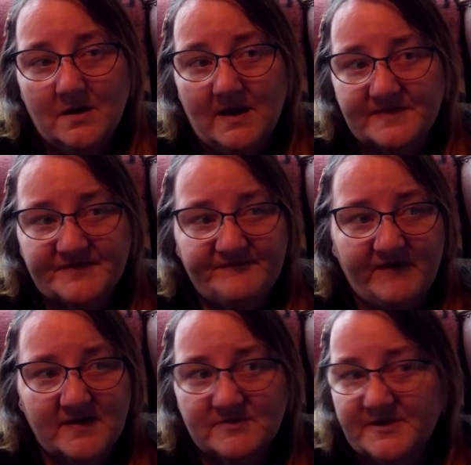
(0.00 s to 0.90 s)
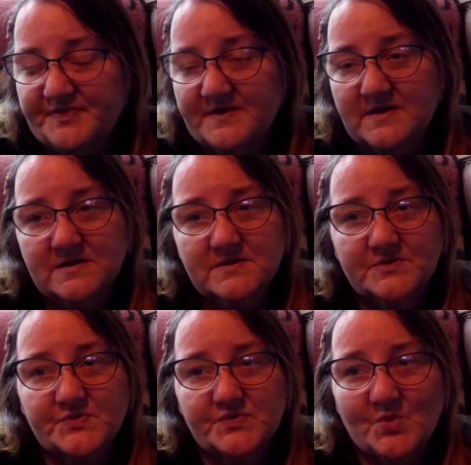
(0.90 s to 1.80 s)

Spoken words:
at the family things